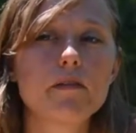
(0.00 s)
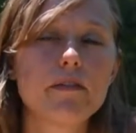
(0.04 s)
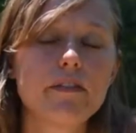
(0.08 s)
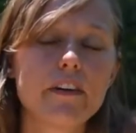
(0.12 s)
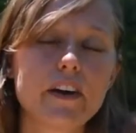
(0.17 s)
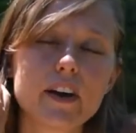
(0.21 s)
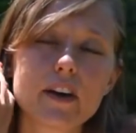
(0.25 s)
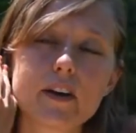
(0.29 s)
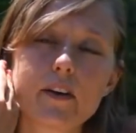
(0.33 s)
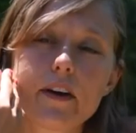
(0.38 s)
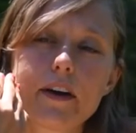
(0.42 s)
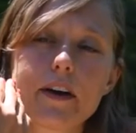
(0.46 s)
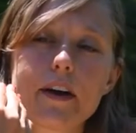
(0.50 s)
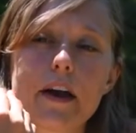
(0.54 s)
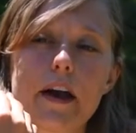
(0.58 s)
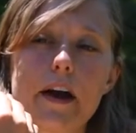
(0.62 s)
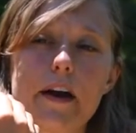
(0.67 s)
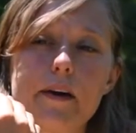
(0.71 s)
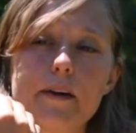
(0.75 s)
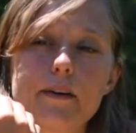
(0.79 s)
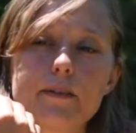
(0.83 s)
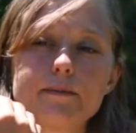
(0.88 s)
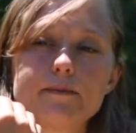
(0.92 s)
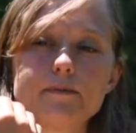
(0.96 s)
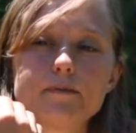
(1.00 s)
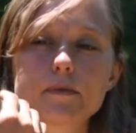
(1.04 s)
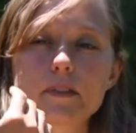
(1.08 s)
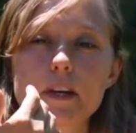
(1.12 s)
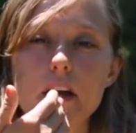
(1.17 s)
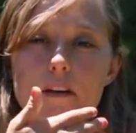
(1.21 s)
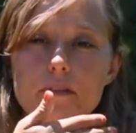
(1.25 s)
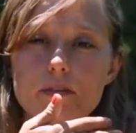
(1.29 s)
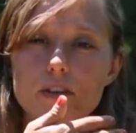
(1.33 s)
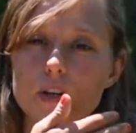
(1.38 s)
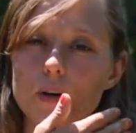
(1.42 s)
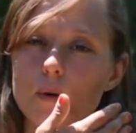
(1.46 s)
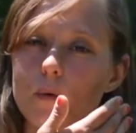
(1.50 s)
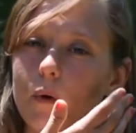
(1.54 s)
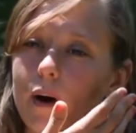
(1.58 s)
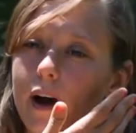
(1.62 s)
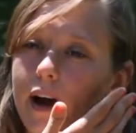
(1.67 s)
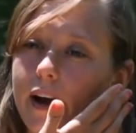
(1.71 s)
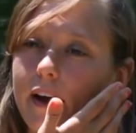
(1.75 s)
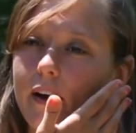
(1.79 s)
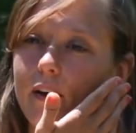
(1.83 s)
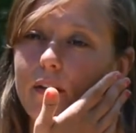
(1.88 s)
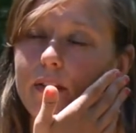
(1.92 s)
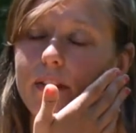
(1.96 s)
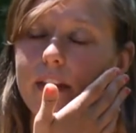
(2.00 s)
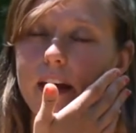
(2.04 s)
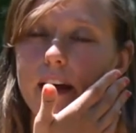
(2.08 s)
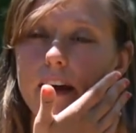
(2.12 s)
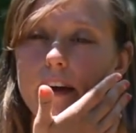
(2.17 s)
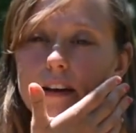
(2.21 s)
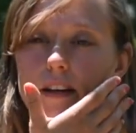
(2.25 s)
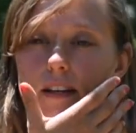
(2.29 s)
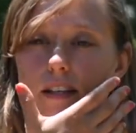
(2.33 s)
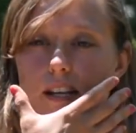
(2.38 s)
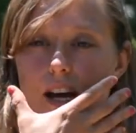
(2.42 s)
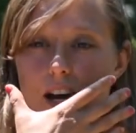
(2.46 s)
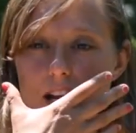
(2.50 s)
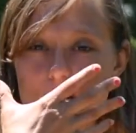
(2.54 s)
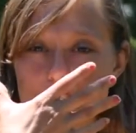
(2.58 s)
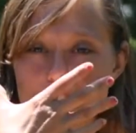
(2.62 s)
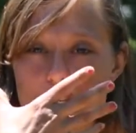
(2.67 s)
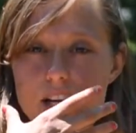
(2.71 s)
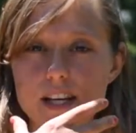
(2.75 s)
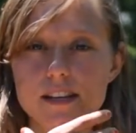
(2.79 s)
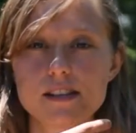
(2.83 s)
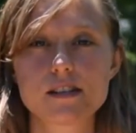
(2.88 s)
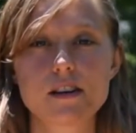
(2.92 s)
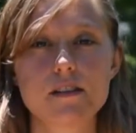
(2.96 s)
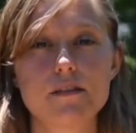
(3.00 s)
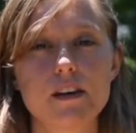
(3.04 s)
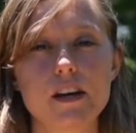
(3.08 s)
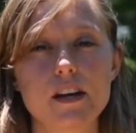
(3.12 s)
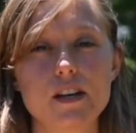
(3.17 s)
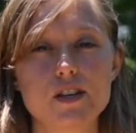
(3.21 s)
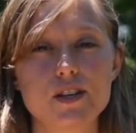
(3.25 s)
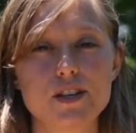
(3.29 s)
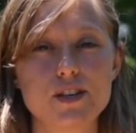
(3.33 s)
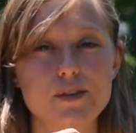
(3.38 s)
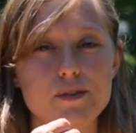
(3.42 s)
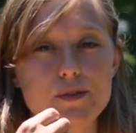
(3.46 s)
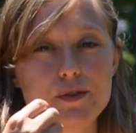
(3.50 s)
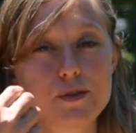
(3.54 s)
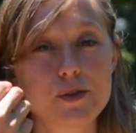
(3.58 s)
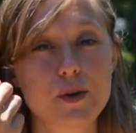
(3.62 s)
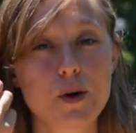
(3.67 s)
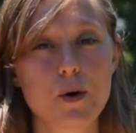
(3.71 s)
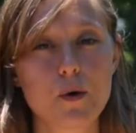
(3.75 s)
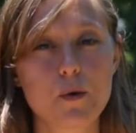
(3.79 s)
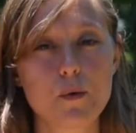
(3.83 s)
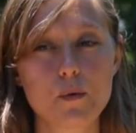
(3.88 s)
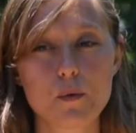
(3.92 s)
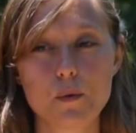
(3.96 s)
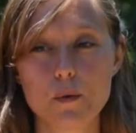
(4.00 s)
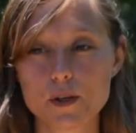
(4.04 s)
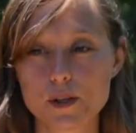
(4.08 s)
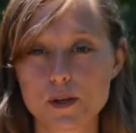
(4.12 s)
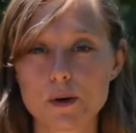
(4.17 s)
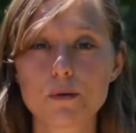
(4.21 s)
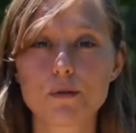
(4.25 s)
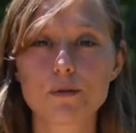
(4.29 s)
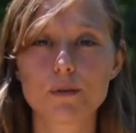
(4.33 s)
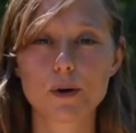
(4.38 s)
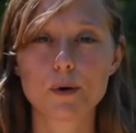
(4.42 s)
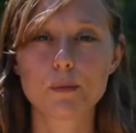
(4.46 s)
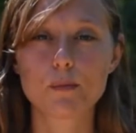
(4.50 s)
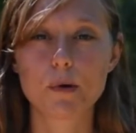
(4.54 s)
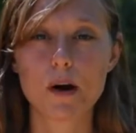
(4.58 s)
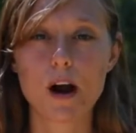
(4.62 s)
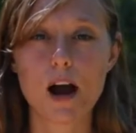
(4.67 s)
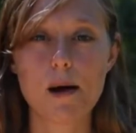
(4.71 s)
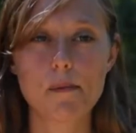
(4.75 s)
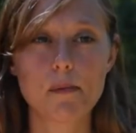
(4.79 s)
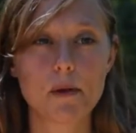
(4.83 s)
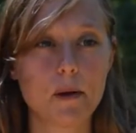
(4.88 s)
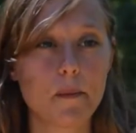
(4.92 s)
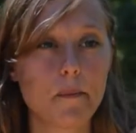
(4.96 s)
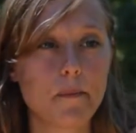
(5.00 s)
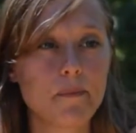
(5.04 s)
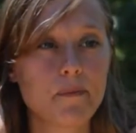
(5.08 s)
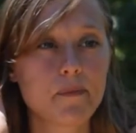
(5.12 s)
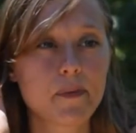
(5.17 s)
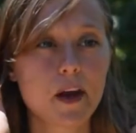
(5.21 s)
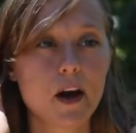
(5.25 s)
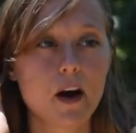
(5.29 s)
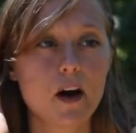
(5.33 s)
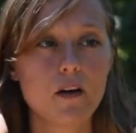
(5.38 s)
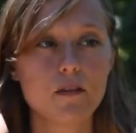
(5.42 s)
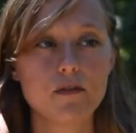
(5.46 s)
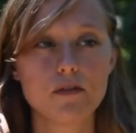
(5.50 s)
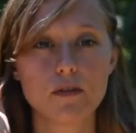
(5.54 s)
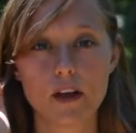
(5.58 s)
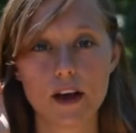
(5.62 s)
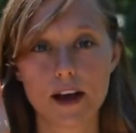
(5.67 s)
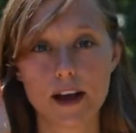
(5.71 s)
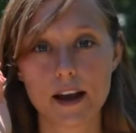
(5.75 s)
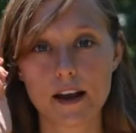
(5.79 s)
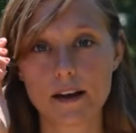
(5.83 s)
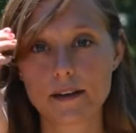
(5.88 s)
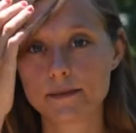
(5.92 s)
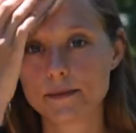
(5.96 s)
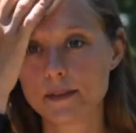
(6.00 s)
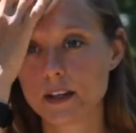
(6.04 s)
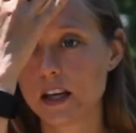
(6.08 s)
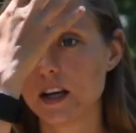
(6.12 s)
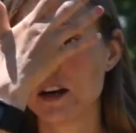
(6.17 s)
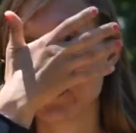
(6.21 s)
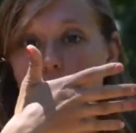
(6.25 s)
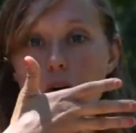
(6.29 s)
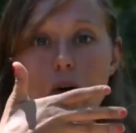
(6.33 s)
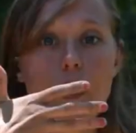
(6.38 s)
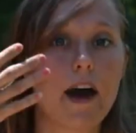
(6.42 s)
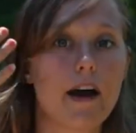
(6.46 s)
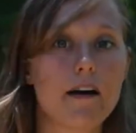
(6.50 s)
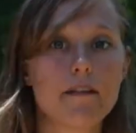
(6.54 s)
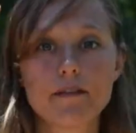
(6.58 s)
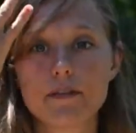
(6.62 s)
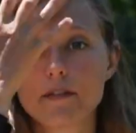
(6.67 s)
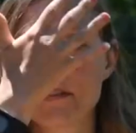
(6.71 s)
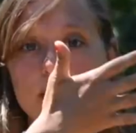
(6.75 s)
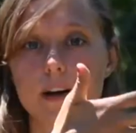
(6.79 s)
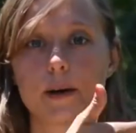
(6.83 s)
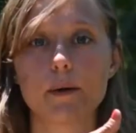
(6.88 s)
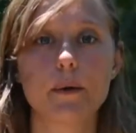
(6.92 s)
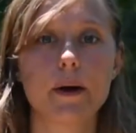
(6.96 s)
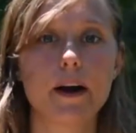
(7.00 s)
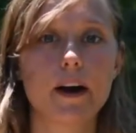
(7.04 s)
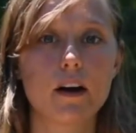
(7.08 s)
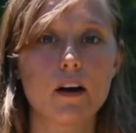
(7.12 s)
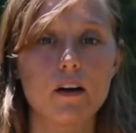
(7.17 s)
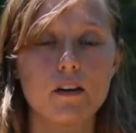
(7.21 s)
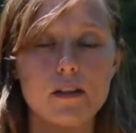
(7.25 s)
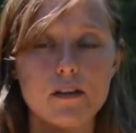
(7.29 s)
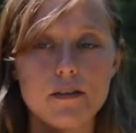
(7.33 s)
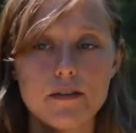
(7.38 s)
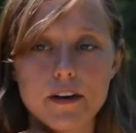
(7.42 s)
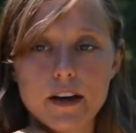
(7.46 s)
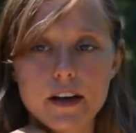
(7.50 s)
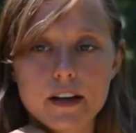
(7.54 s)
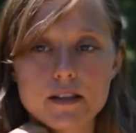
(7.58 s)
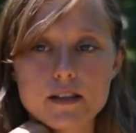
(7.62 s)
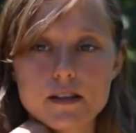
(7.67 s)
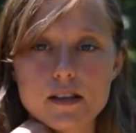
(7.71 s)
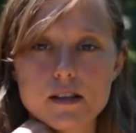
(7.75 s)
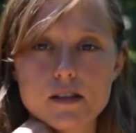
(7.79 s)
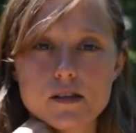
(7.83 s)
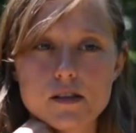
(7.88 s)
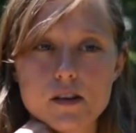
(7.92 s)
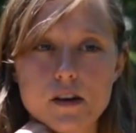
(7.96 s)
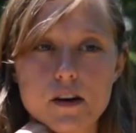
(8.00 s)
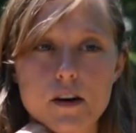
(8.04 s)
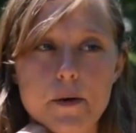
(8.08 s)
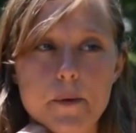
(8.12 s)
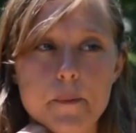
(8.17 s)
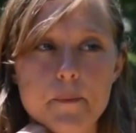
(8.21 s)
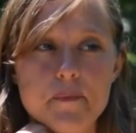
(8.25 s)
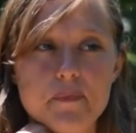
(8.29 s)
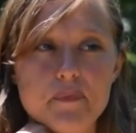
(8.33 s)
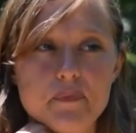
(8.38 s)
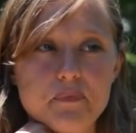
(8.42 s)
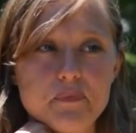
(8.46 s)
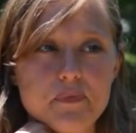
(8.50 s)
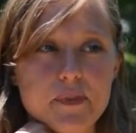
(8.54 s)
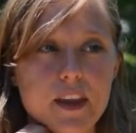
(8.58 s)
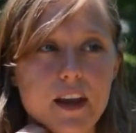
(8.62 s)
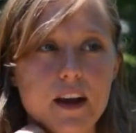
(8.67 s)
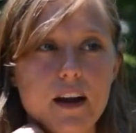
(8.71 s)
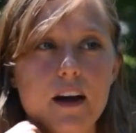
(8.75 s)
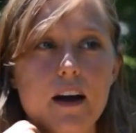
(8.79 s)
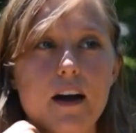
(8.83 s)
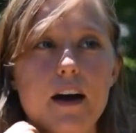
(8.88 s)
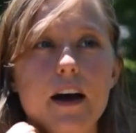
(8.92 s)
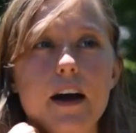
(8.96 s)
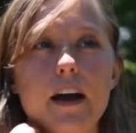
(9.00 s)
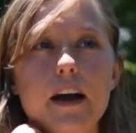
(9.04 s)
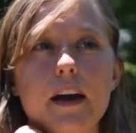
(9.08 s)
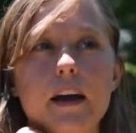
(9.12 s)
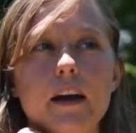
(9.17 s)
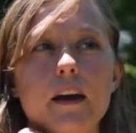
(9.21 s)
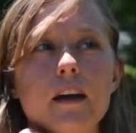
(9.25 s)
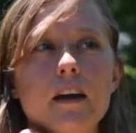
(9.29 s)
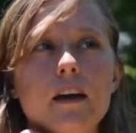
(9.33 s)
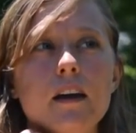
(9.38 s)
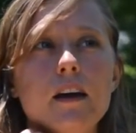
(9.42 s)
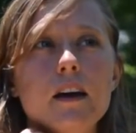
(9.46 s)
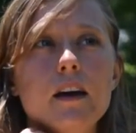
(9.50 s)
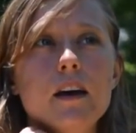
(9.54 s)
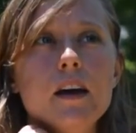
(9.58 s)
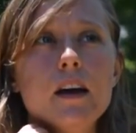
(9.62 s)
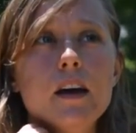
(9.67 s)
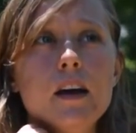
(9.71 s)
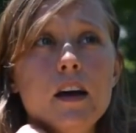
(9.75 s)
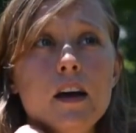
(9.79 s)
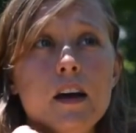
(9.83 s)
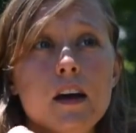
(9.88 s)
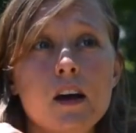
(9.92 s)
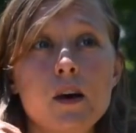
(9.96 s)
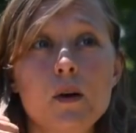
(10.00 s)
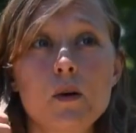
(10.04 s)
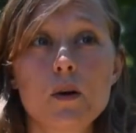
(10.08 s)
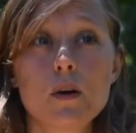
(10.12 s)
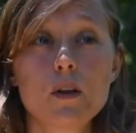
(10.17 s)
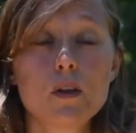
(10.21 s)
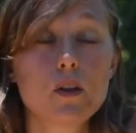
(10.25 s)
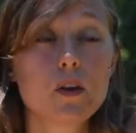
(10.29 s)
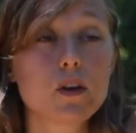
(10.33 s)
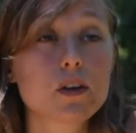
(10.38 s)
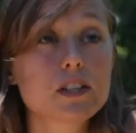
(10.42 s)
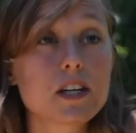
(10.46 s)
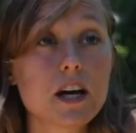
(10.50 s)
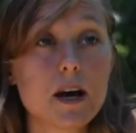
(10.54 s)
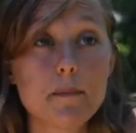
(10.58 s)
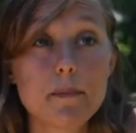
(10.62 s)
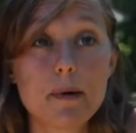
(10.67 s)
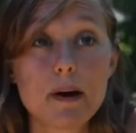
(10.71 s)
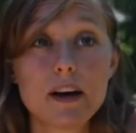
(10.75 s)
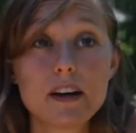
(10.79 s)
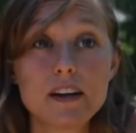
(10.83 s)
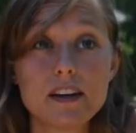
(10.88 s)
figuring out after a while that digestive issues was a root problem of like, you know, everywhere on the face. And so I looked up